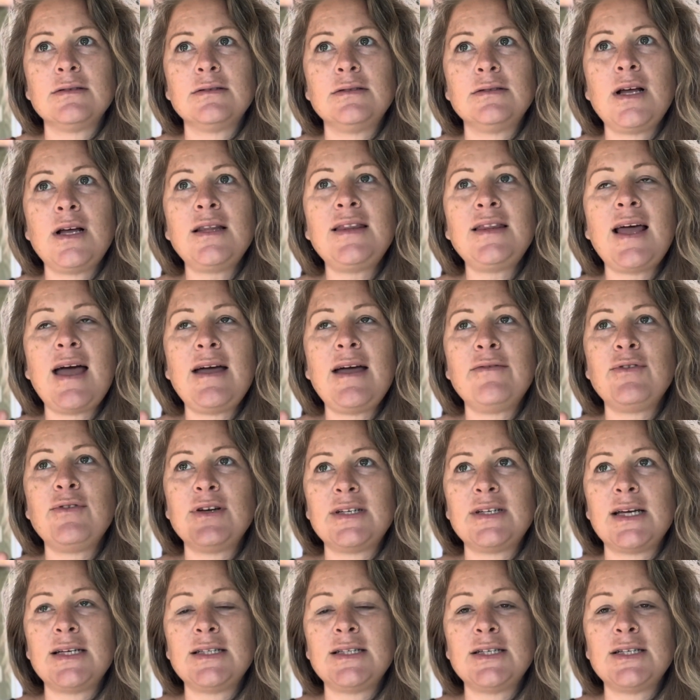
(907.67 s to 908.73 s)
Not the
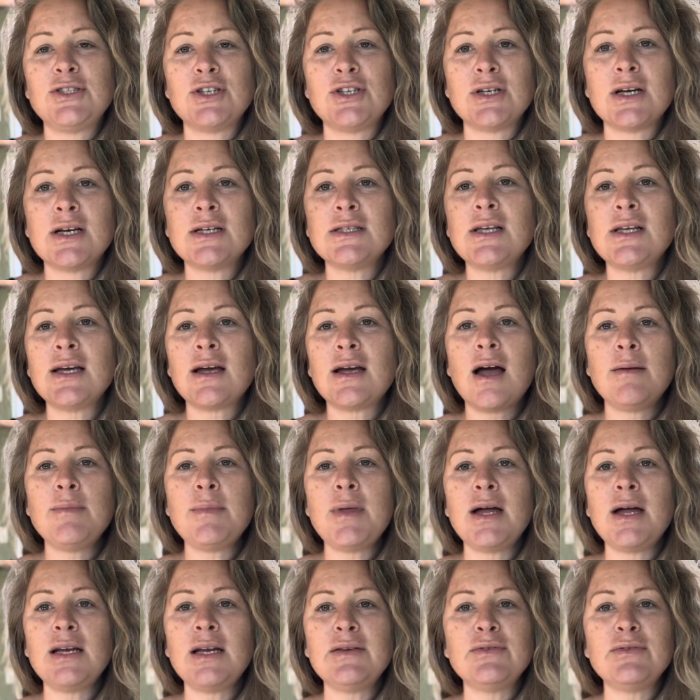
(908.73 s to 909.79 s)
everyday teaching, because like I'm
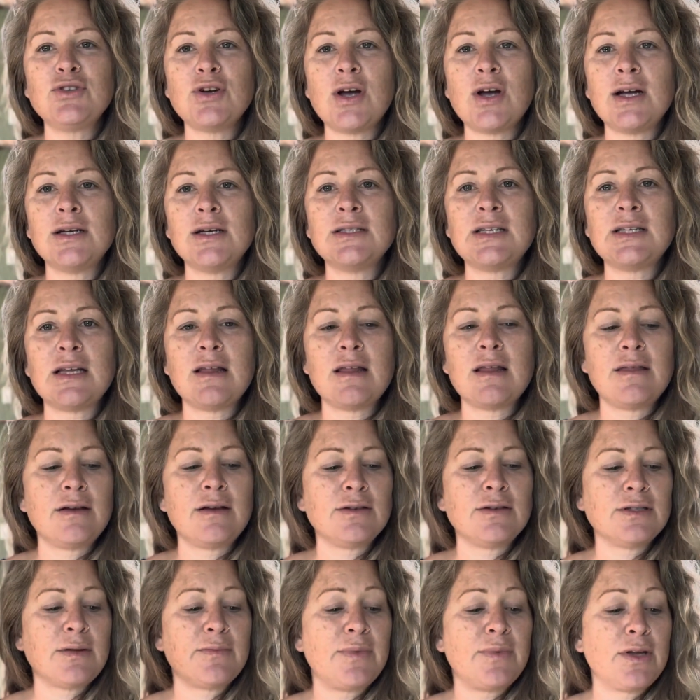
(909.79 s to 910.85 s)
not even trying to say that
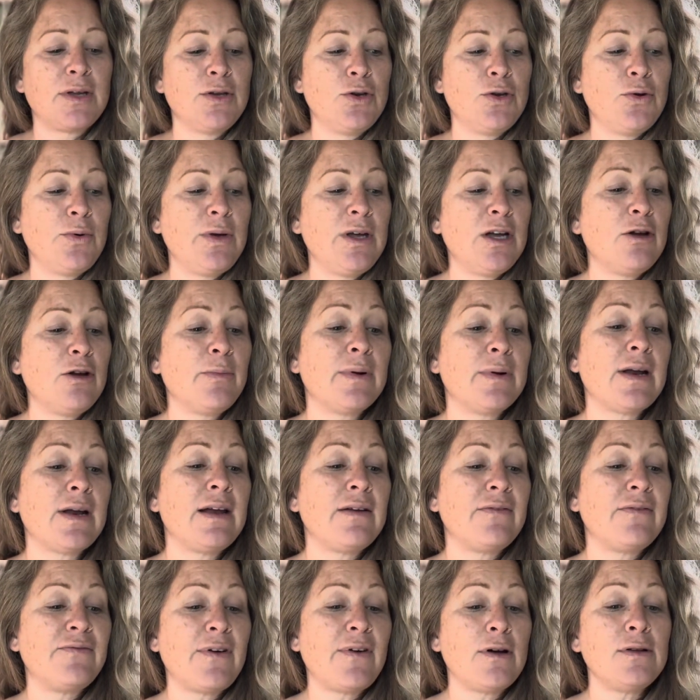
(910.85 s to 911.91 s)
there's something new here, but
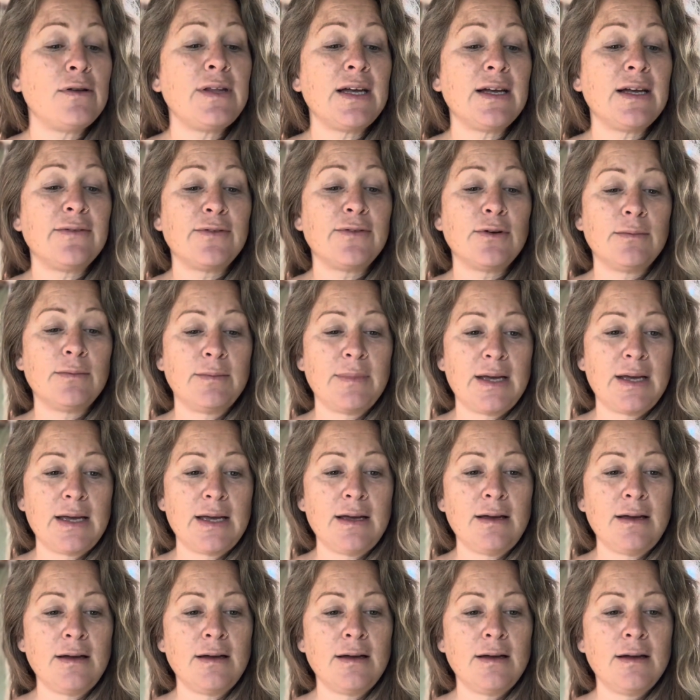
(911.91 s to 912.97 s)
it felt like for
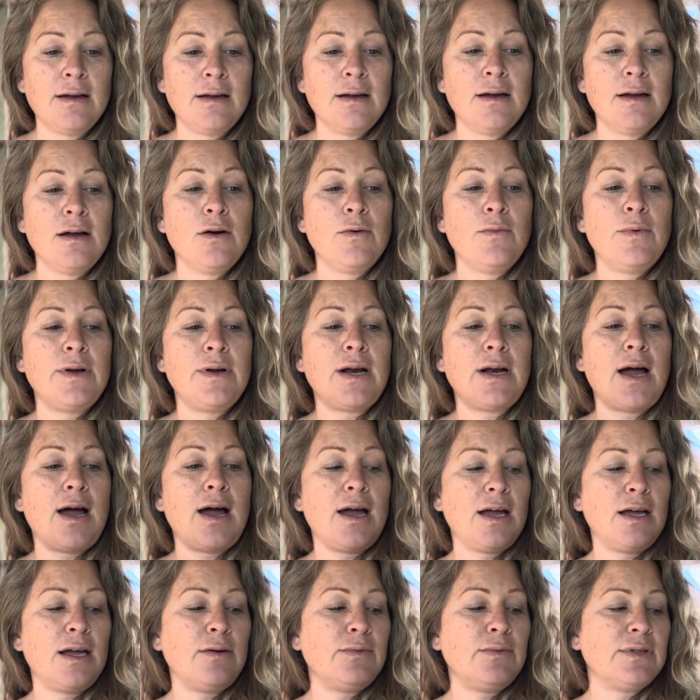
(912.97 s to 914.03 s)
me when
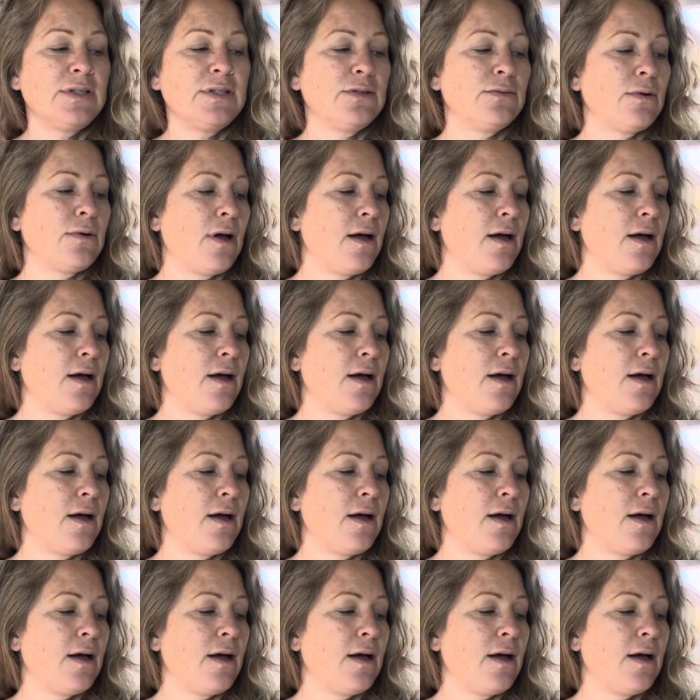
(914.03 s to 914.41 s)
I was